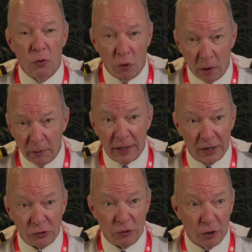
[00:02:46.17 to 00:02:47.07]
Normally,
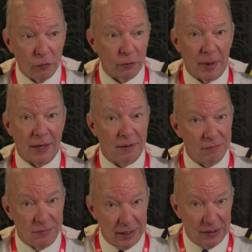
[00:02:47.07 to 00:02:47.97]
as you know from my
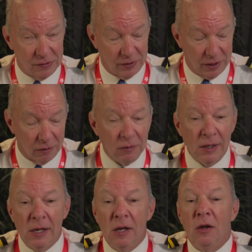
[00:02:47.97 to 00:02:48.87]
dings video,
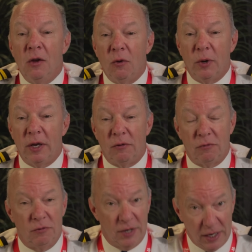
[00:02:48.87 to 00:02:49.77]
we
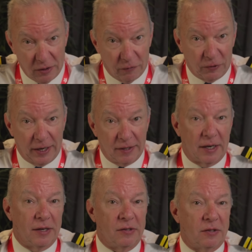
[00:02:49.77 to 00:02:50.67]
ding the flight
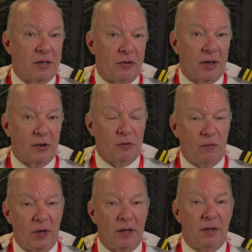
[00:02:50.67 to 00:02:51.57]
attendants at 10,000 feet,